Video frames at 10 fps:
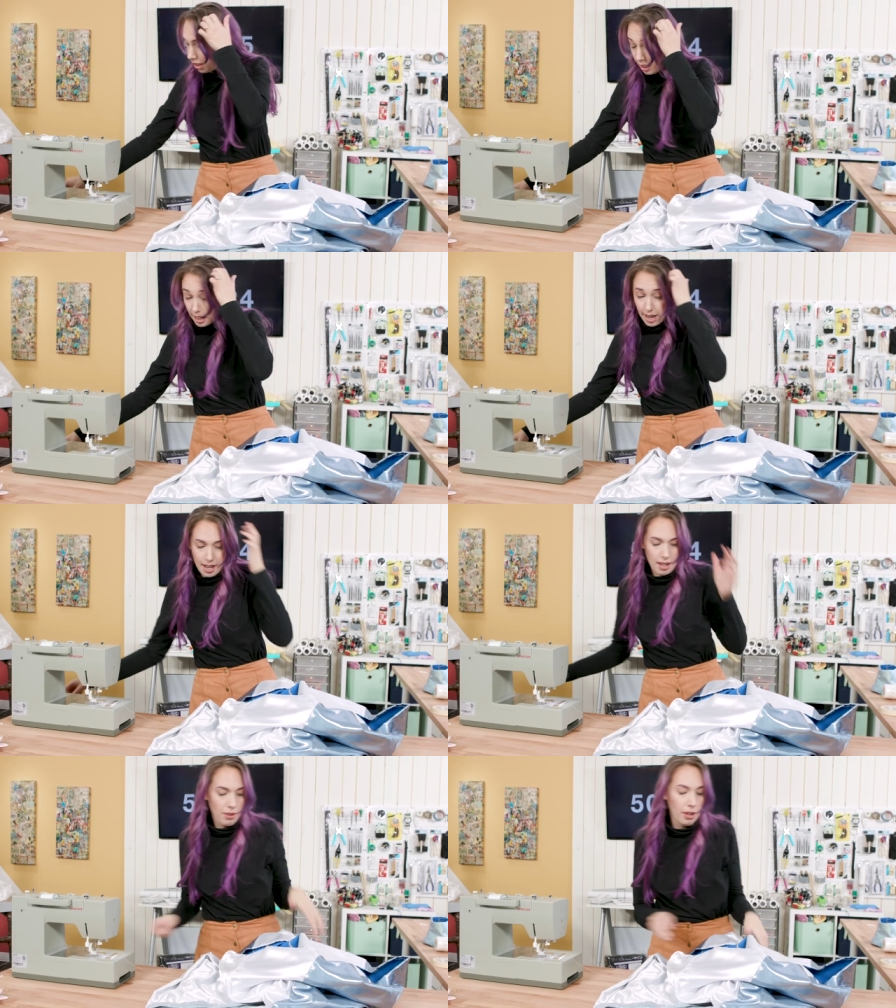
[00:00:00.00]

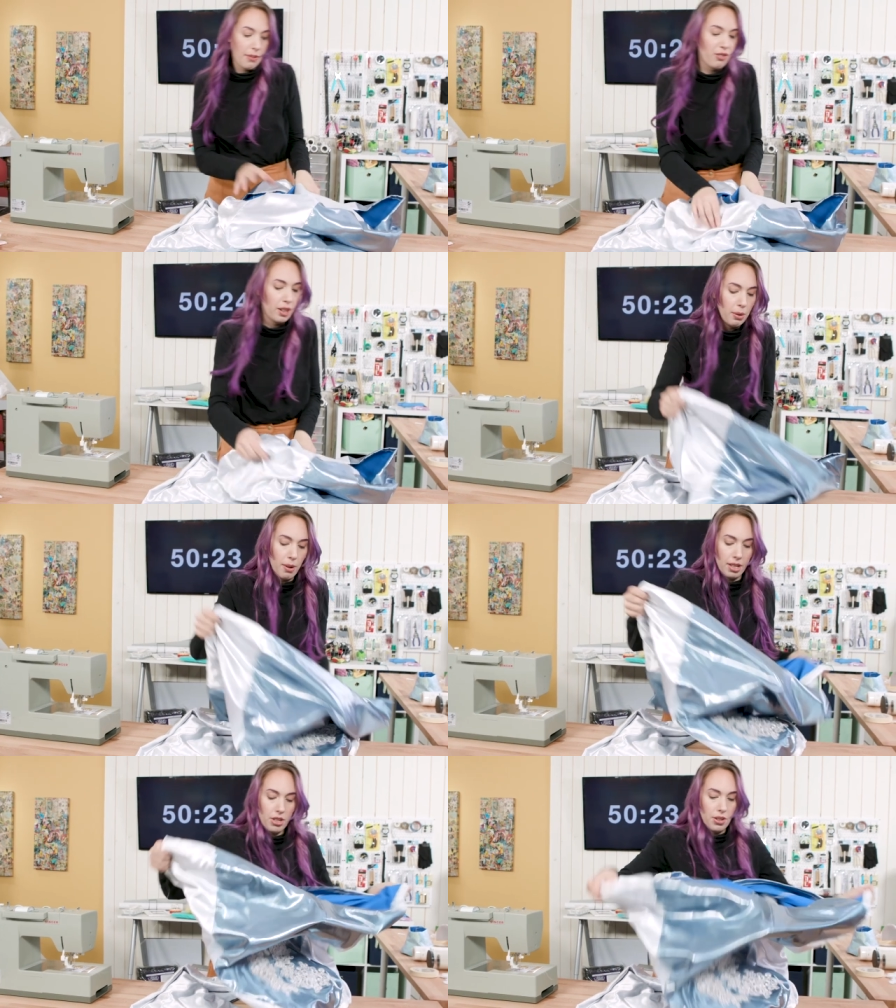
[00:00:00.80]
Now, if I really
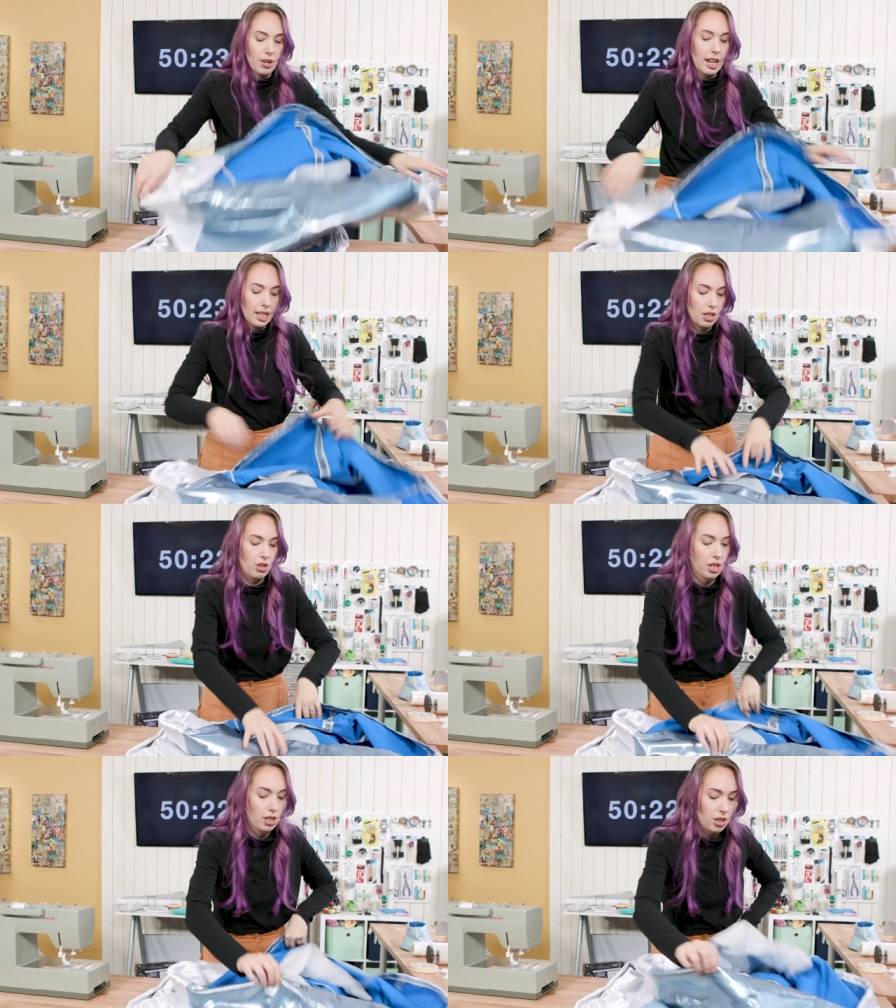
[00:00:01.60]
want to, I can
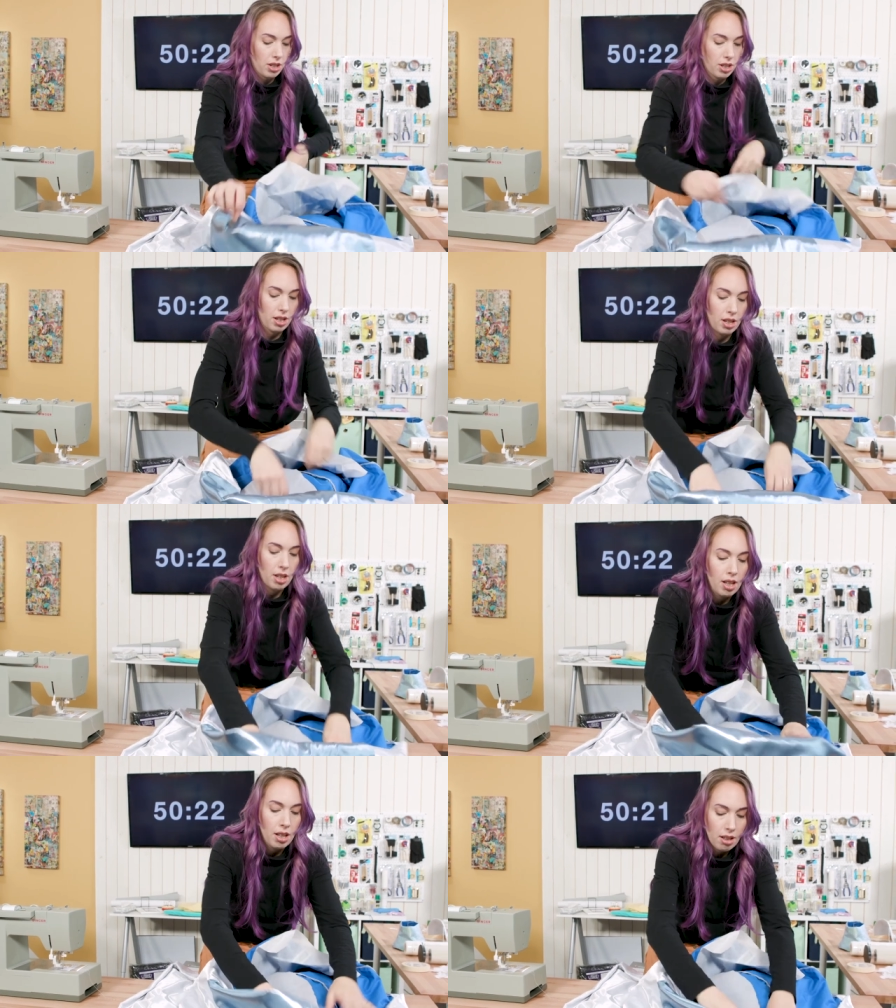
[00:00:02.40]
just
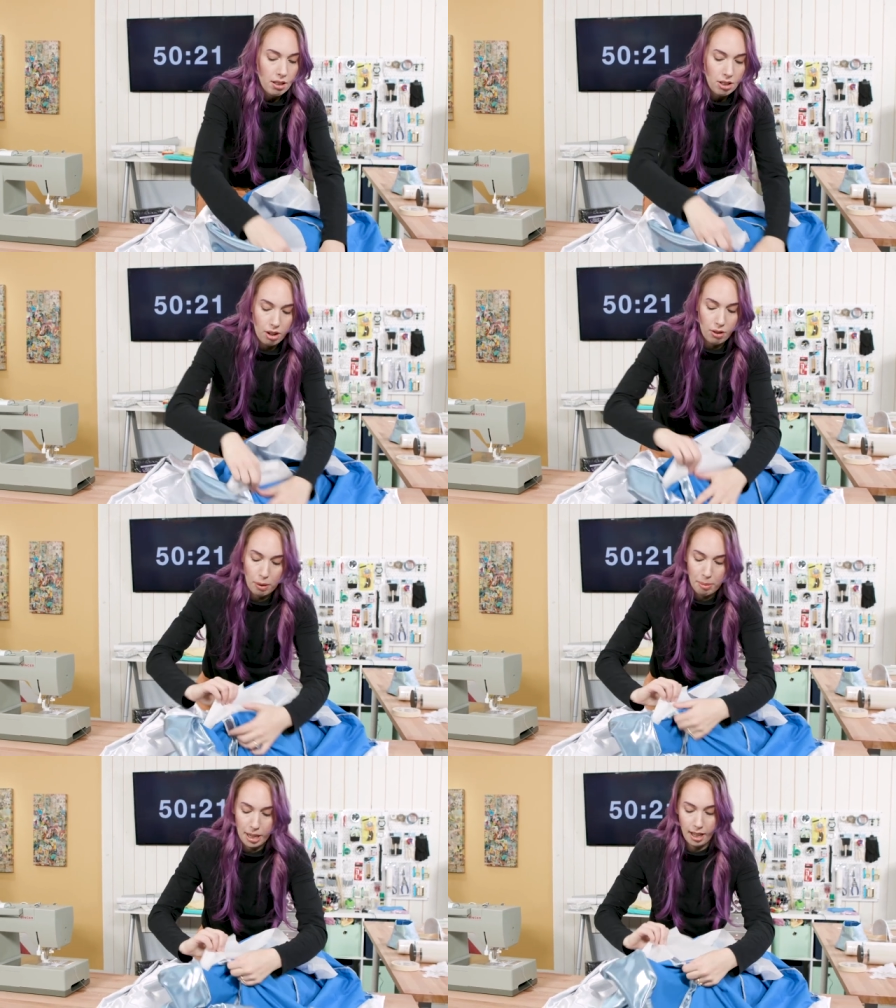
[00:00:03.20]
start
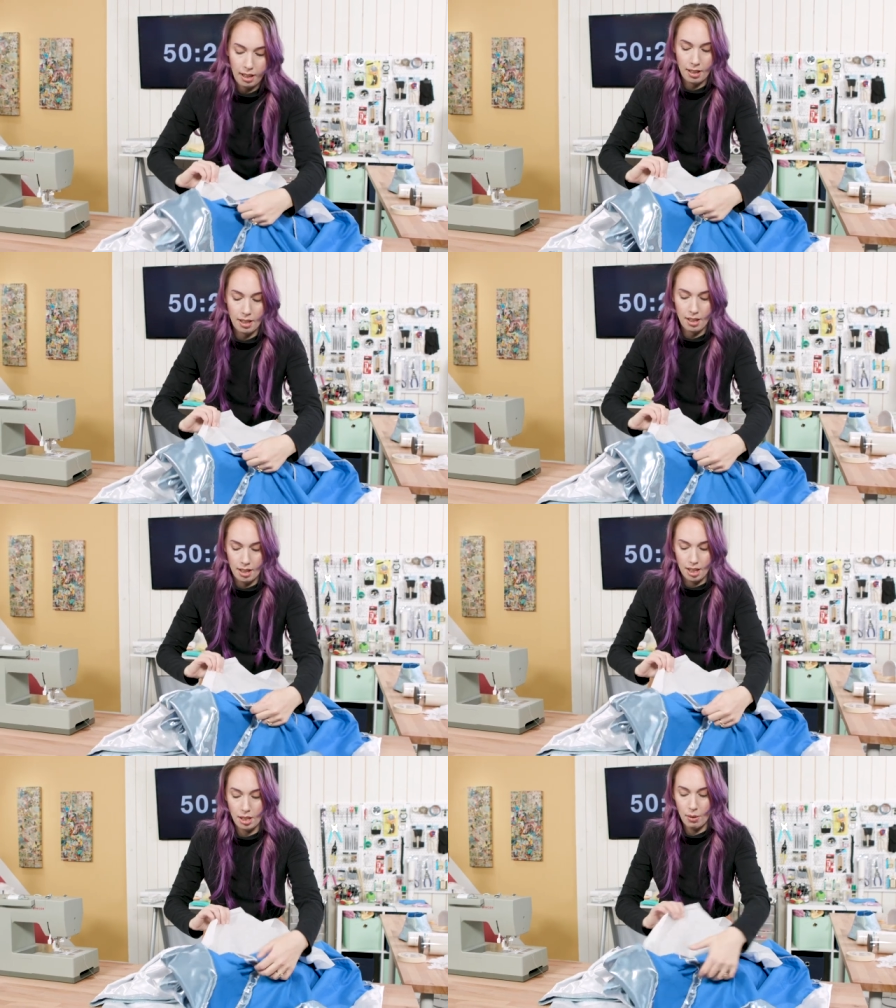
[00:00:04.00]
ripping
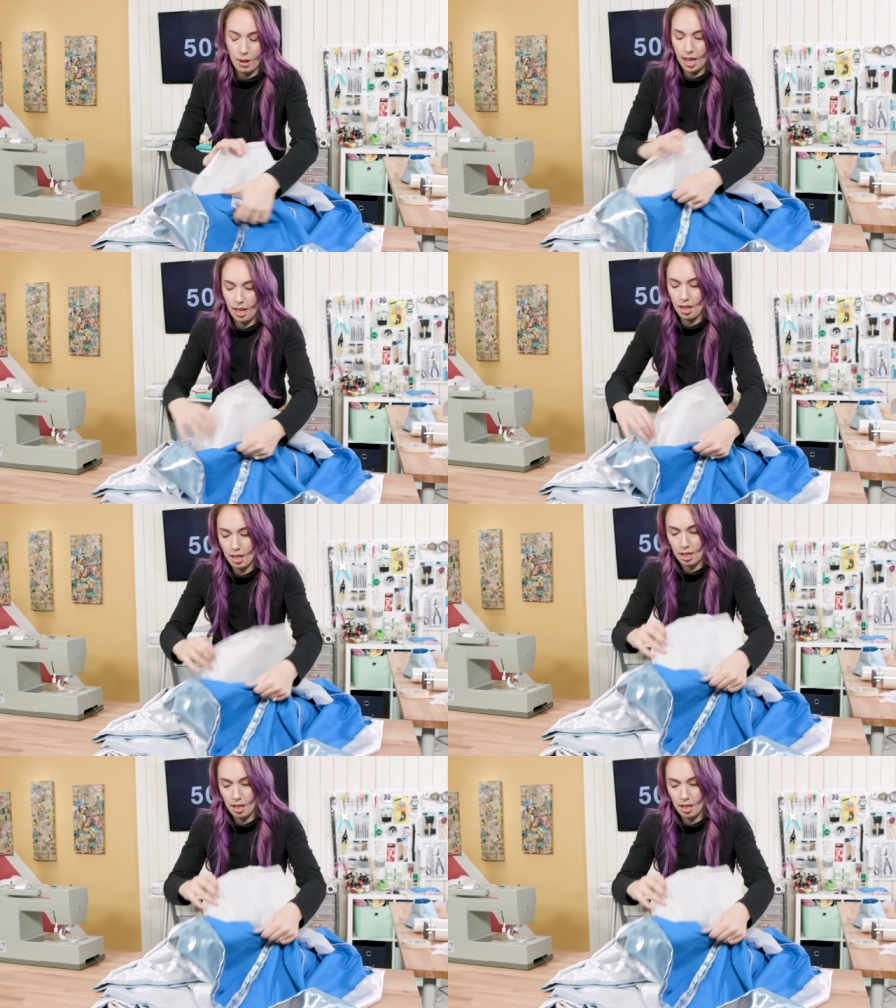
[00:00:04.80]
this away.